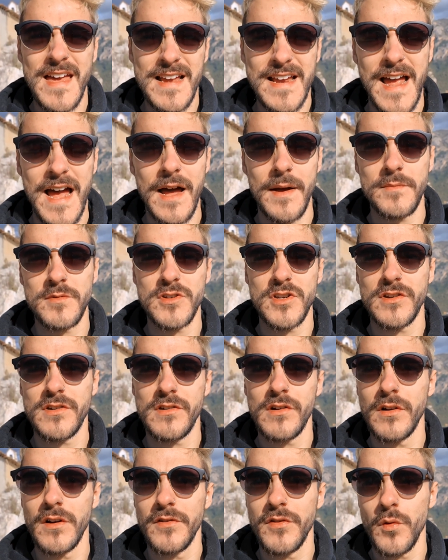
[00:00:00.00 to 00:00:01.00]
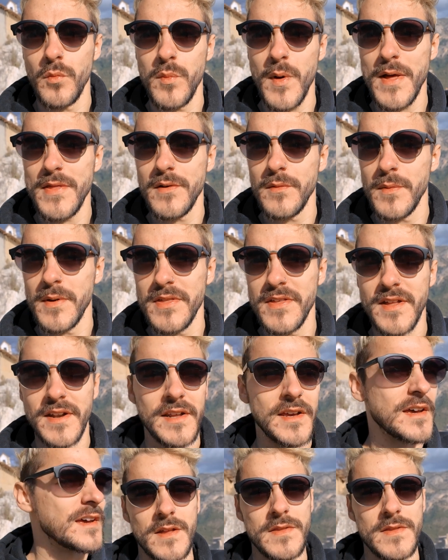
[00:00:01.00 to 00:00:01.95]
capture all of the weather within it.